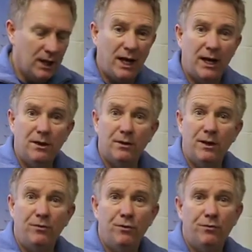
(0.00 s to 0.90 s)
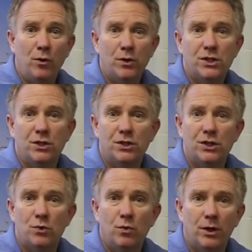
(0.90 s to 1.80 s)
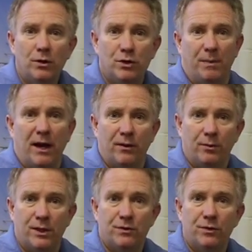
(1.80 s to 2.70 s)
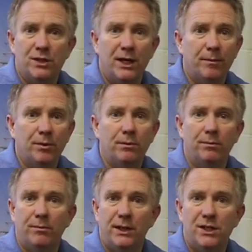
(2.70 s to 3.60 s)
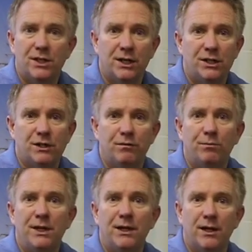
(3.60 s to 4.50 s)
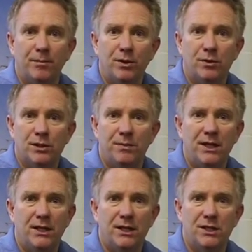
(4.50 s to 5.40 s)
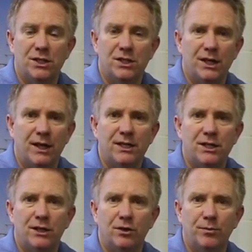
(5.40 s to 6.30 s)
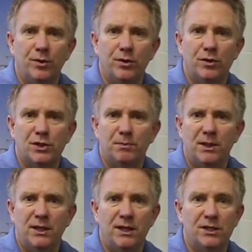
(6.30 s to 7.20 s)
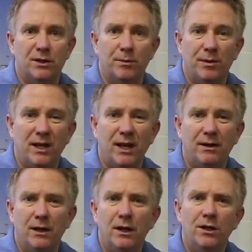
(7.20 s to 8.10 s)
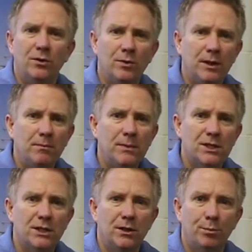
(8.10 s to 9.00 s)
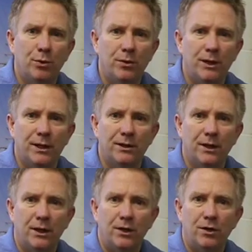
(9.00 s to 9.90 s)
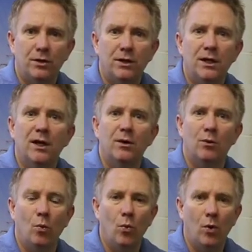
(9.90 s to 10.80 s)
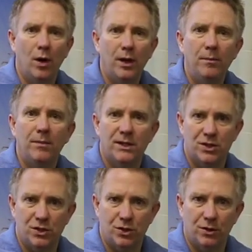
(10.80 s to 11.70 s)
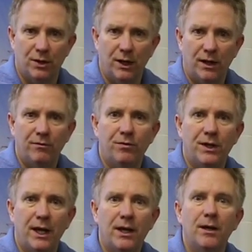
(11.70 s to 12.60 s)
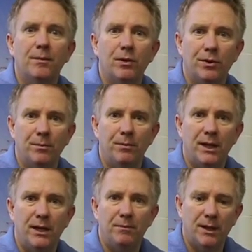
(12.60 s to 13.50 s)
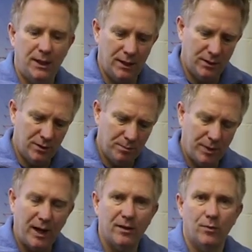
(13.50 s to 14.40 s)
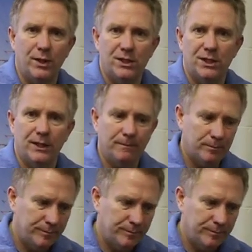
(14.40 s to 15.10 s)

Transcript: And if you focus on just one of those pathways, for example, many sites have beaten up U S B keys and say, that's it, no more U S B keys on the plant, you're really missing the point. You're looking at one messenger and forgetting about the many, many other pathways in.